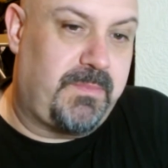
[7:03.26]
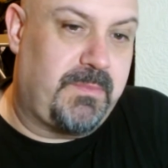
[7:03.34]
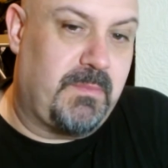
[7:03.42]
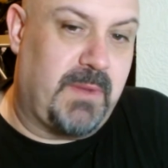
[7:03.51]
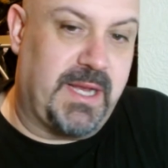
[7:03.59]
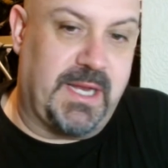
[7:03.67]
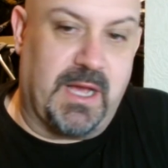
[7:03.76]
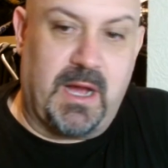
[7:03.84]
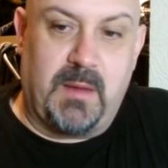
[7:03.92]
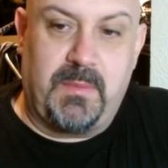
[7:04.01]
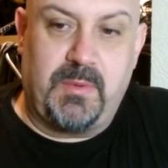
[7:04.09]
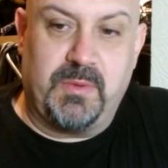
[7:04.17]
made it
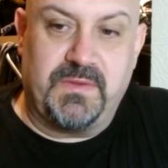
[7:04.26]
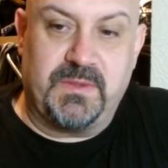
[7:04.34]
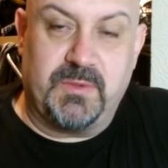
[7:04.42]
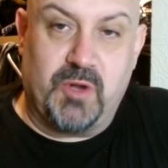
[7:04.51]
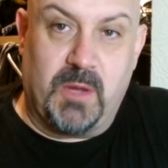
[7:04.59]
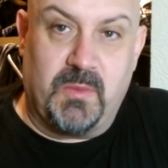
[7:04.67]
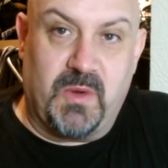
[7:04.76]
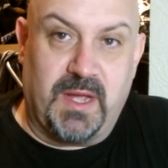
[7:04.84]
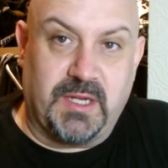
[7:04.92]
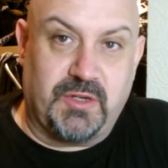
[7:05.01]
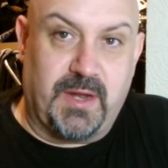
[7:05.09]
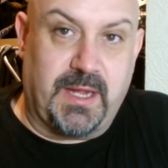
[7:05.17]
up with some dry malt
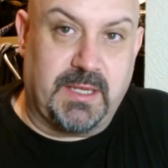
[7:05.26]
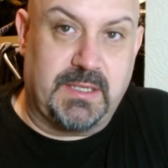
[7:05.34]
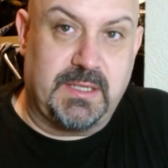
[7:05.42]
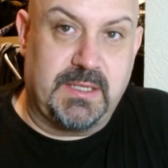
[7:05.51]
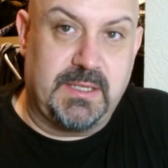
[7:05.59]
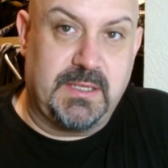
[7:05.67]
extract,